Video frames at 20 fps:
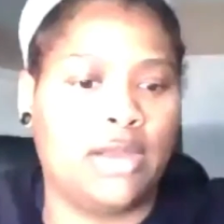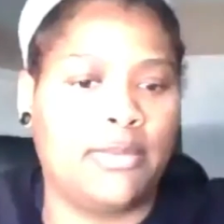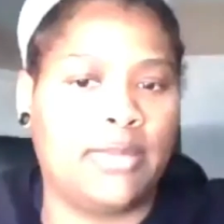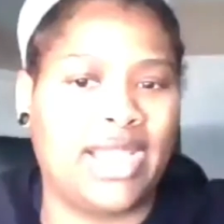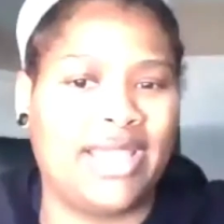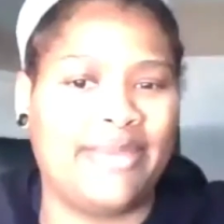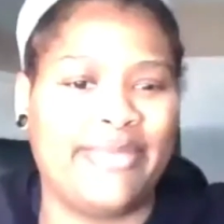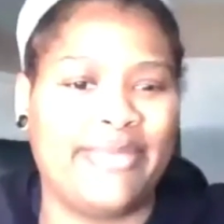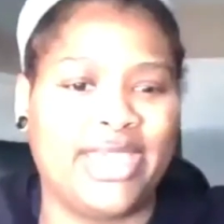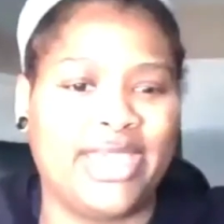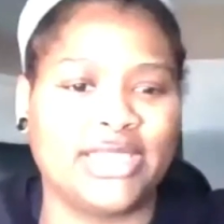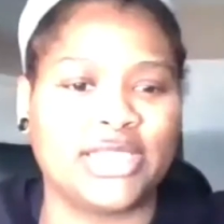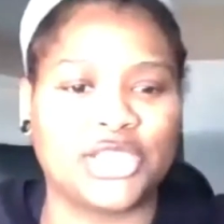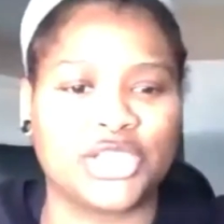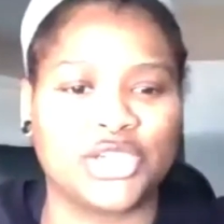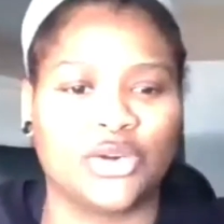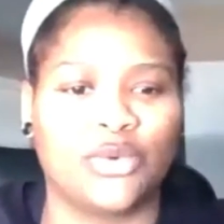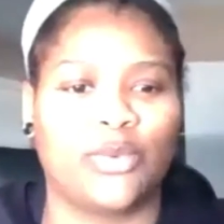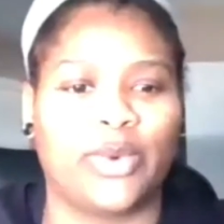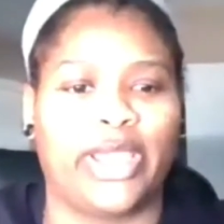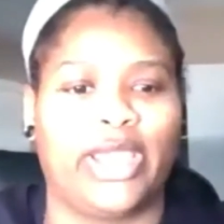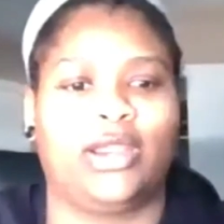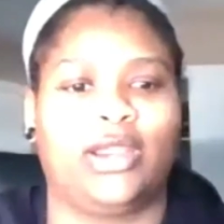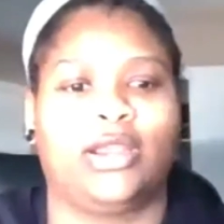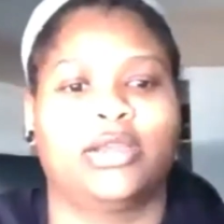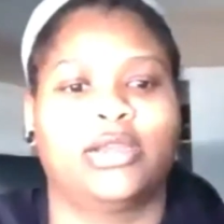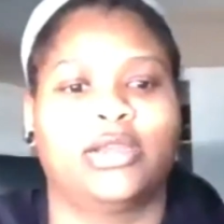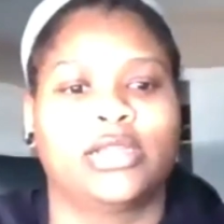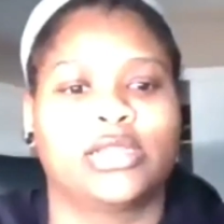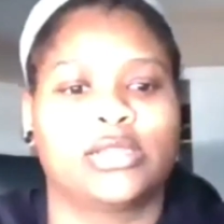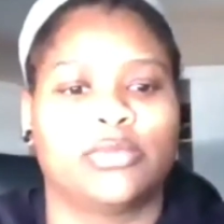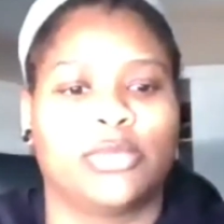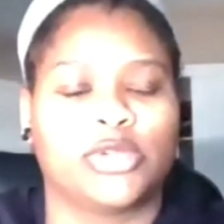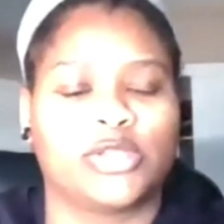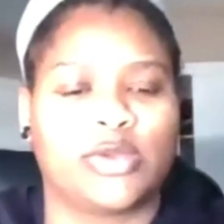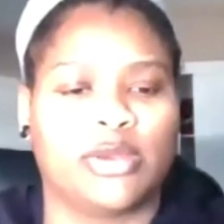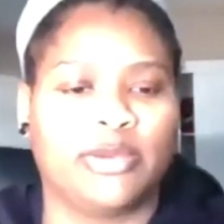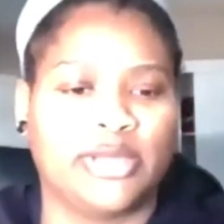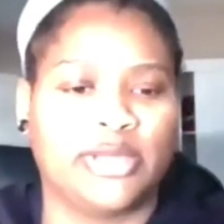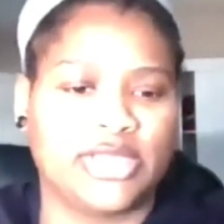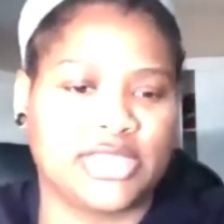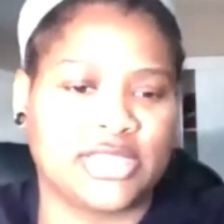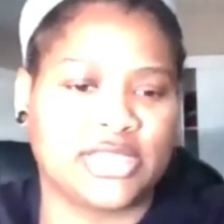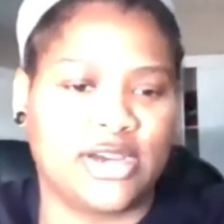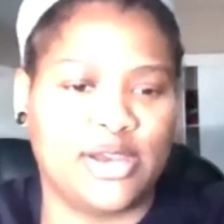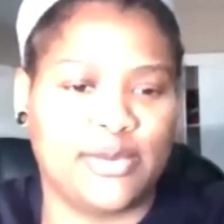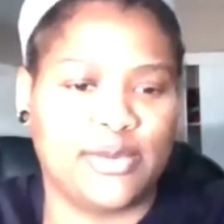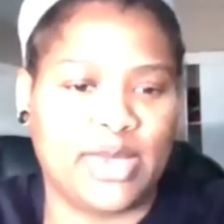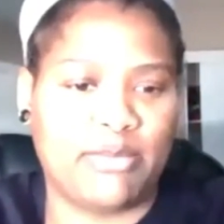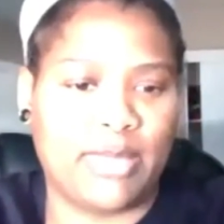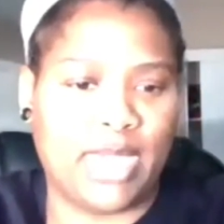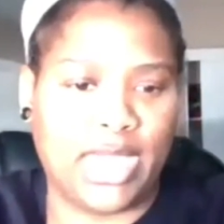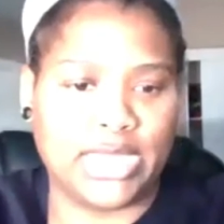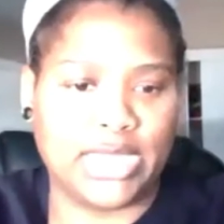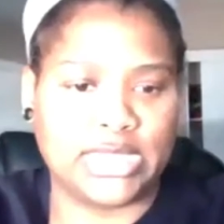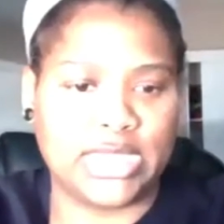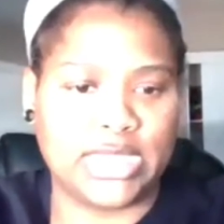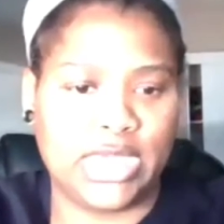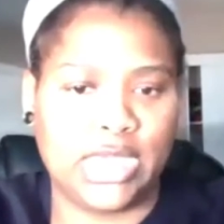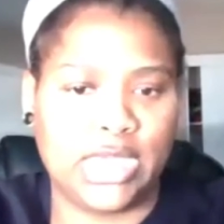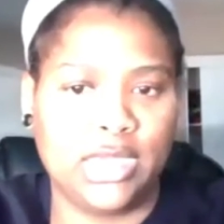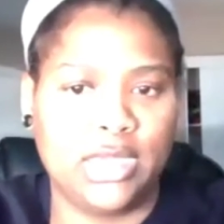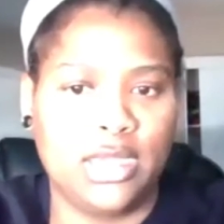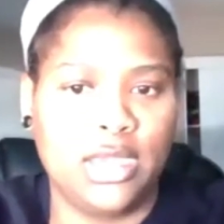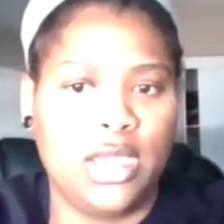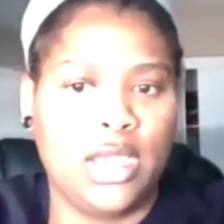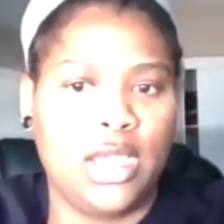I'm Mandisha Waiters, and most people just call me Mandy.